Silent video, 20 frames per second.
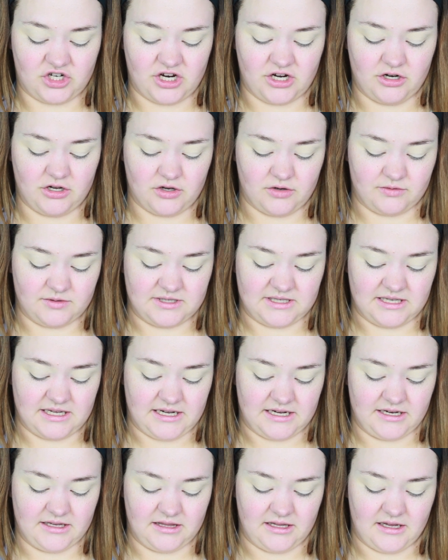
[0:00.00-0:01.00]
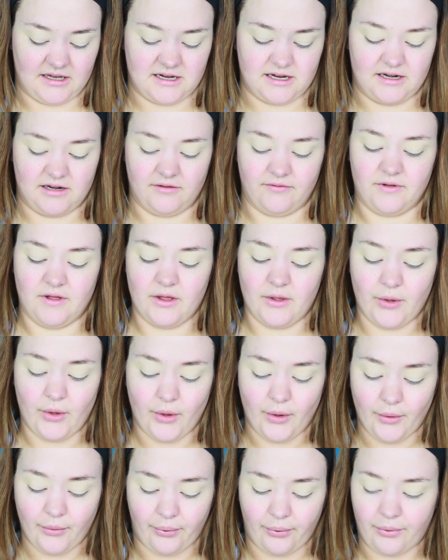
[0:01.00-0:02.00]
shade Coastline, the kind of
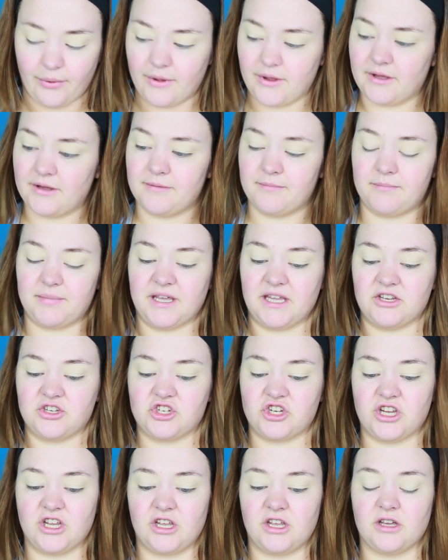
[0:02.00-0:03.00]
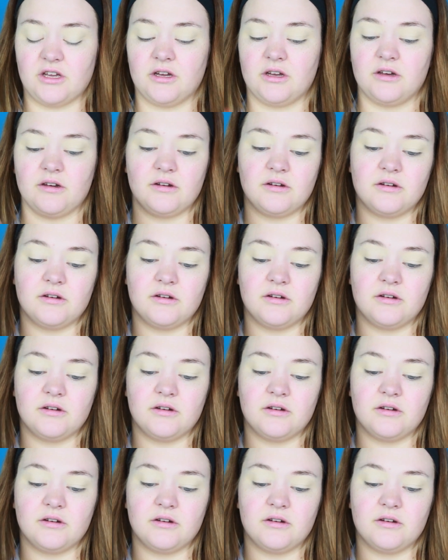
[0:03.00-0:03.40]
peachy